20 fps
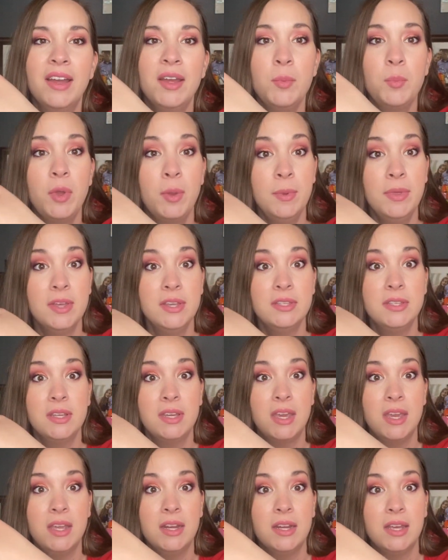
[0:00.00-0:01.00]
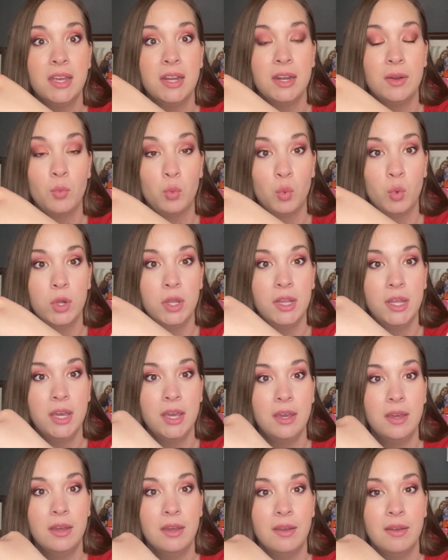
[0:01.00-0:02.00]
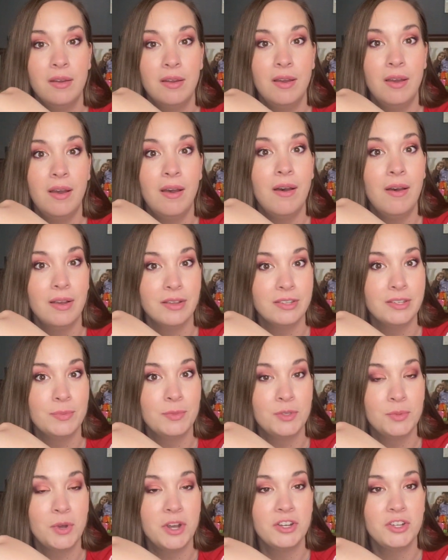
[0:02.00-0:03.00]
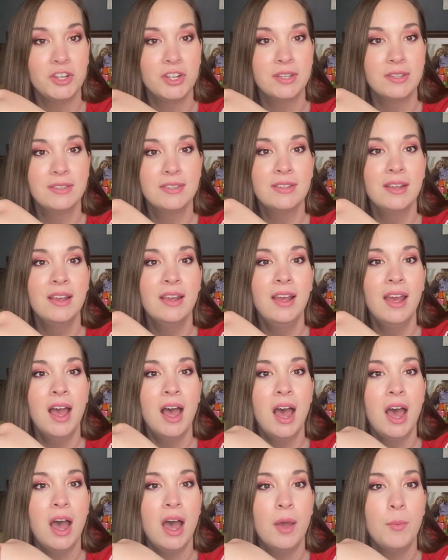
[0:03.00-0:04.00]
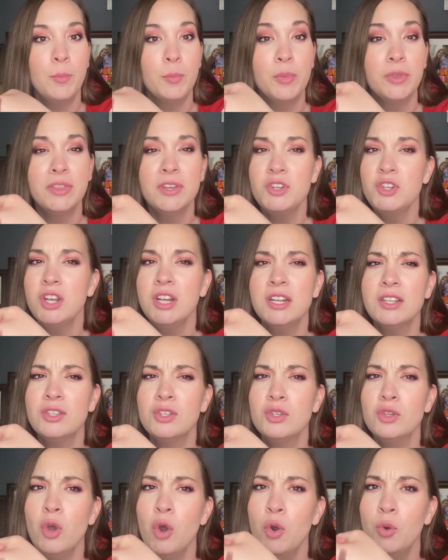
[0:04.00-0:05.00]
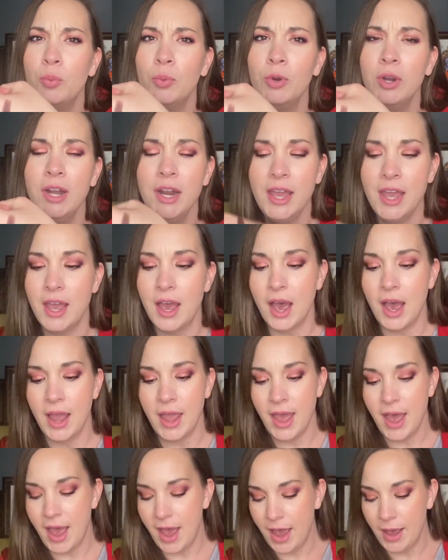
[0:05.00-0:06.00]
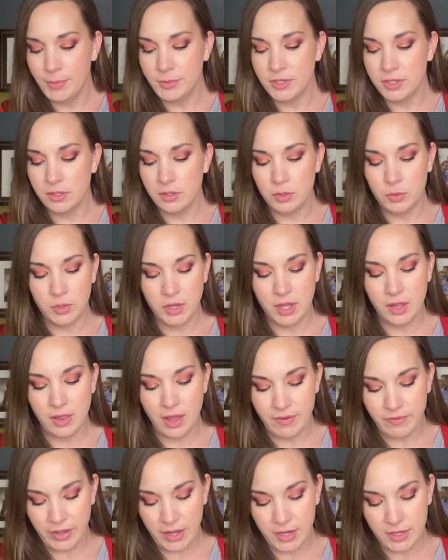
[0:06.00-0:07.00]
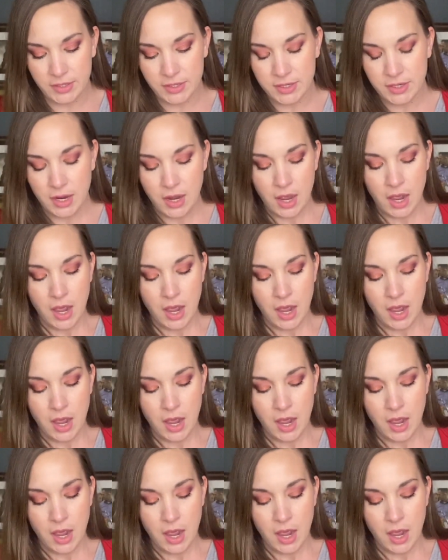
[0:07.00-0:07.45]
Maybe that's the key to getting really awesome swatches. But this shade is so pretty. I absolutely love it.